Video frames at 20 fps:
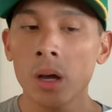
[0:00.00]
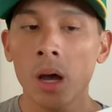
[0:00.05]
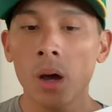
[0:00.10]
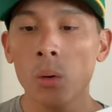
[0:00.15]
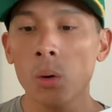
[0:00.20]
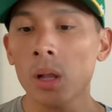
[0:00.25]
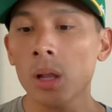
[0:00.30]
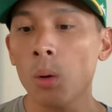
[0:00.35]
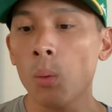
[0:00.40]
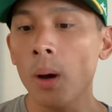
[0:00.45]

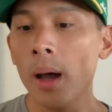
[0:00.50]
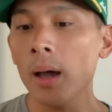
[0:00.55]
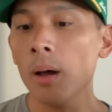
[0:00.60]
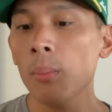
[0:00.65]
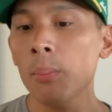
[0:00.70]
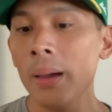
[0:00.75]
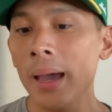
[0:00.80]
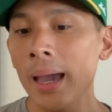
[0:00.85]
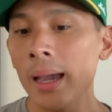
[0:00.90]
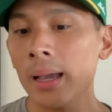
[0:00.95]
Well, a
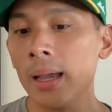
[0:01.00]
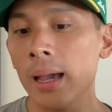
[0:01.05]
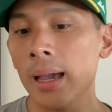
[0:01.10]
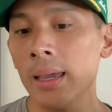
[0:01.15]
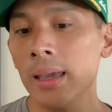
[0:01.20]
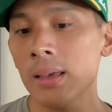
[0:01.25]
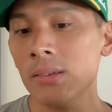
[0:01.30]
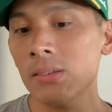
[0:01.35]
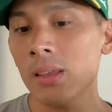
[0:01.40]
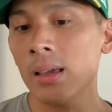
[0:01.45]
while back, I
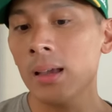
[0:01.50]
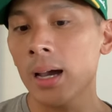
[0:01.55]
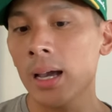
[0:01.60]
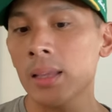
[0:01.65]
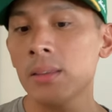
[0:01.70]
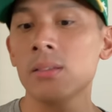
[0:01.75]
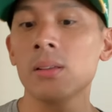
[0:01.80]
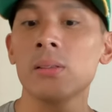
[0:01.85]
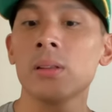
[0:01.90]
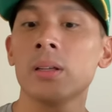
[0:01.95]
guess they
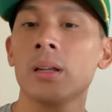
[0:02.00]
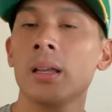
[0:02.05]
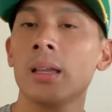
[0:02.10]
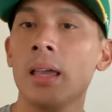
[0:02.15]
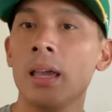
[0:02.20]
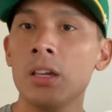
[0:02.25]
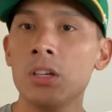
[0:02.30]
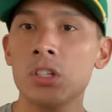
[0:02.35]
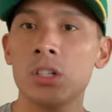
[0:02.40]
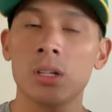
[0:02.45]
got into
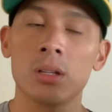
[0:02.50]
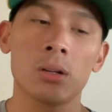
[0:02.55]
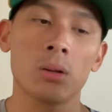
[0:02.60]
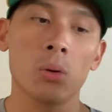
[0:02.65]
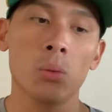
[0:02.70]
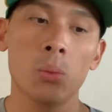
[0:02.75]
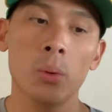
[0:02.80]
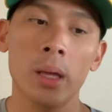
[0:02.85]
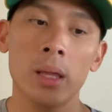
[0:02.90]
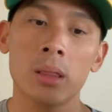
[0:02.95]

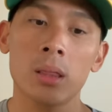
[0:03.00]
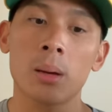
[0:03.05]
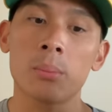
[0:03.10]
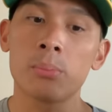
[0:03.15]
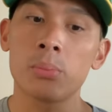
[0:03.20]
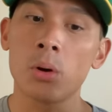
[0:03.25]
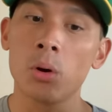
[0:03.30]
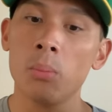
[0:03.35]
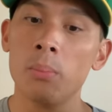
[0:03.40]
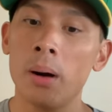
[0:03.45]
litigation
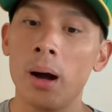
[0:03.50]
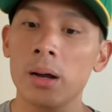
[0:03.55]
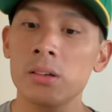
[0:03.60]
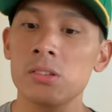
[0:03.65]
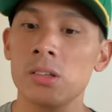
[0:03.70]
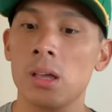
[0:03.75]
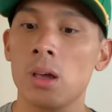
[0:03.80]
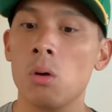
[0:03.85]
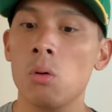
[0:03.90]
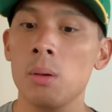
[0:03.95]
with Pro
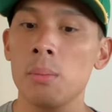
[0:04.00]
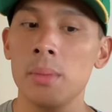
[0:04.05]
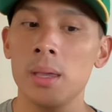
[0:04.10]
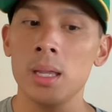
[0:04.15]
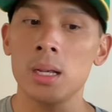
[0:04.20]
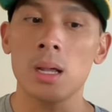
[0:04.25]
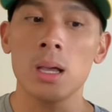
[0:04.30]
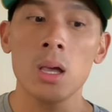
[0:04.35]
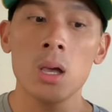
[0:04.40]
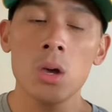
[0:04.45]
Boxing
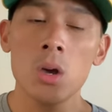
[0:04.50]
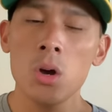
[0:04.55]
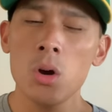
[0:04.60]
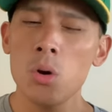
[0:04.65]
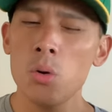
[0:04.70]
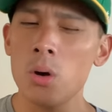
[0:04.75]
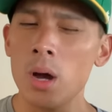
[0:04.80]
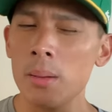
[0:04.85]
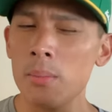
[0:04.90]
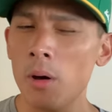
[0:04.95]
Equipment,
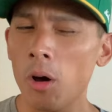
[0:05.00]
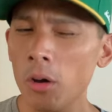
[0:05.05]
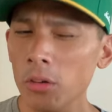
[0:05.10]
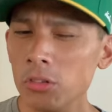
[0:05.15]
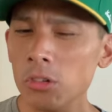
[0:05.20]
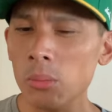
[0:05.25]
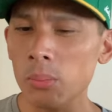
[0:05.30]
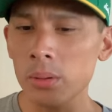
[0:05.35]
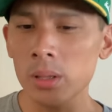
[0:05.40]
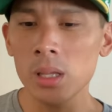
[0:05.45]
who I
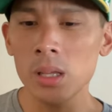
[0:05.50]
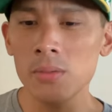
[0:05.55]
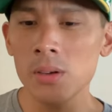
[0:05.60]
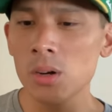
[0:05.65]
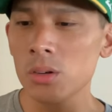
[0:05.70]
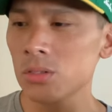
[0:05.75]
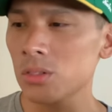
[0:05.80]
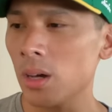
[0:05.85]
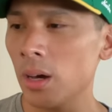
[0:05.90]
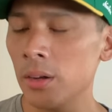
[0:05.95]
also believe
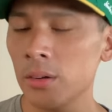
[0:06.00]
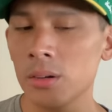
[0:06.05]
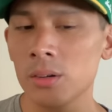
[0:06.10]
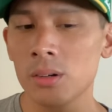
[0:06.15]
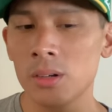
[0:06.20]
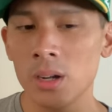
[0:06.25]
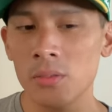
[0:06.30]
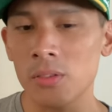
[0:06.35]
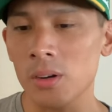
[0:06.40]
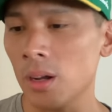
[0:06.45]
goes
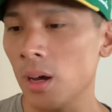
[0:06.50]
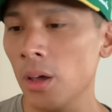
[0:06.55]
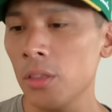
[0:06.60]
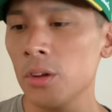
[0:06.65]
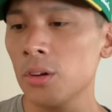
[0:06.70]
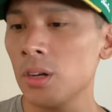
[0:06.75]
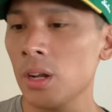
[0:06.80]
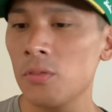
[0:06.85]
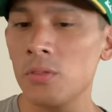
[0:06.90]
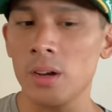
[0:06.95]
under
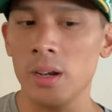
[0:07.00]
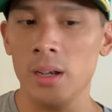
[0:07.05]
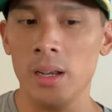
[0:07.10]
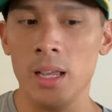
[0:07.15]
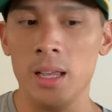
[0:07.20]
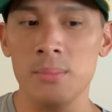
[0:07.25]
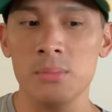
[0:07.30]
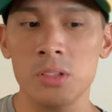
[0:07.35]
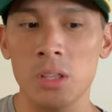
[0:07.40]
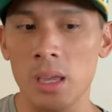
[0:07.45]
other different
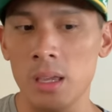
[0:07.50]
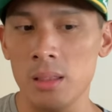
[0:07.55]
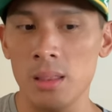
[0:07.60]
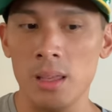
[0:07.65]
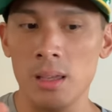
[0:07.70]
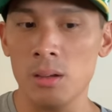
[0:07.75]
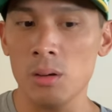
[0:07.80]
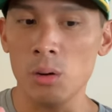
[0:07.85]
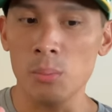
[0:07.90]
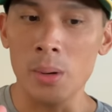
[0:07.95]
names.
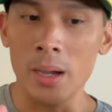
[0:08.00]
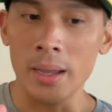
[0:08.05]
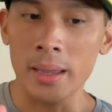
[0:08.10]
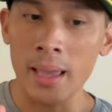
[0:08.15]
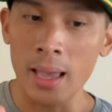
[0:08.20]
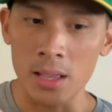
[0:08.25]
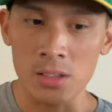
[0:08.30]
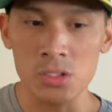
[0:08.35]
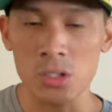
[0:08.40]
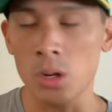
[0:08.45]
They go by
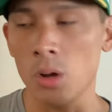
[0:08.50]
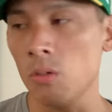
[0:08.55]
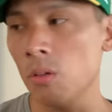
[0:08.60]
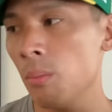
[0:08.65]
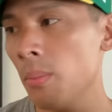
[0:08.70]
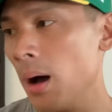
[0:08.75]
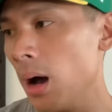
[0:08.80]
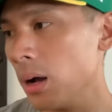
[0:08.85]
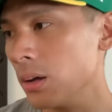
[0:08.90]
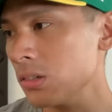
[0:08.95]

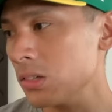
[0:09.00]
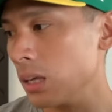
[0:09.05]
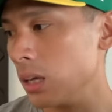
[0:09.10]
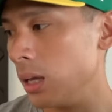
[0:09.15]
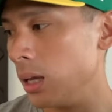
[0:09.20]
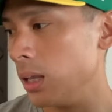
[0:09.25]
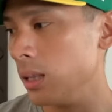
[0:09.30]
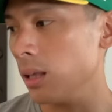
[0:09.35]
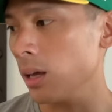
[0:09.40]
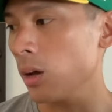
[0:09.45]
Casanova
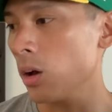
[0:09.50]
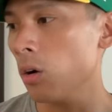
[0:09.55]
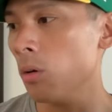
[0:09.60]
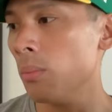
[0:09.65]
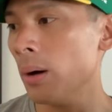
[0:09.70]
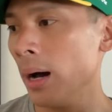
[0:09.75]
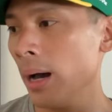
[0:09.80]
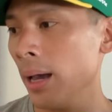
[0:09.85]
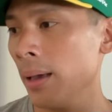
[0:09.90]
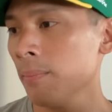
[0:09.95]
Boxing, they go
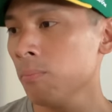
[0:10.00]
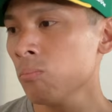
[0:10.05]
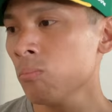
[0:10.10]
by,